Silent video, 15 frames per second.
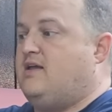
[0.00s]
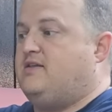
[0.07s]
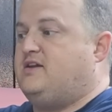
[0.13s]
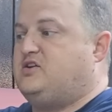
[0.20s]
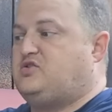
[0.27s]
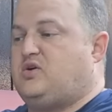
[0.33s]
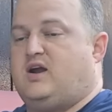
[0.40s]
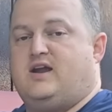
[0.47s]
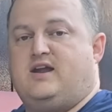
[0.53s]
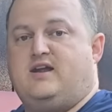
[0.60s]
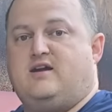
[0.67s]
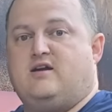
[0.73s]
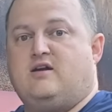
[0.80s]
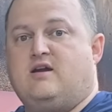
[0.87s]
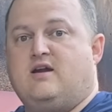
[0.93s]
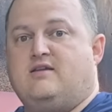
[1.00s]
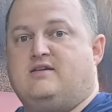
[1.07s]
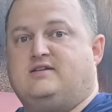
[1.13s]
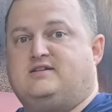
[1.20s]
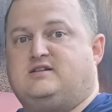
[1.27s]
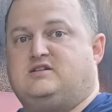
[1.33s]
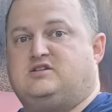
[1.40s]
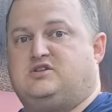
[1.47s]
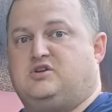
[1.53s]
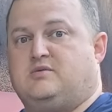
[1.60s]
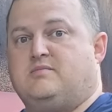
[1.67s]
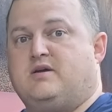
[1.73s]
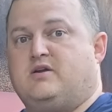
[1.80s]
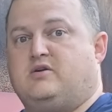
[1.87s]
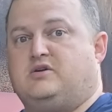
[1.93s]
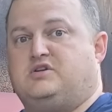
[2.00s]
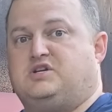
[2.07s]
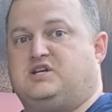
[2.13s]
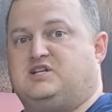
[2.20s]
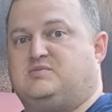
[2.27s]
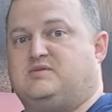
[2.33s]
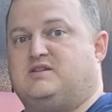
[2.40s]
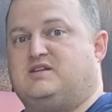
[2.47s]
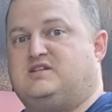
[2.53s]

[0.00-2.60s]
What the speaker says: This right here, this is your middle adjustment.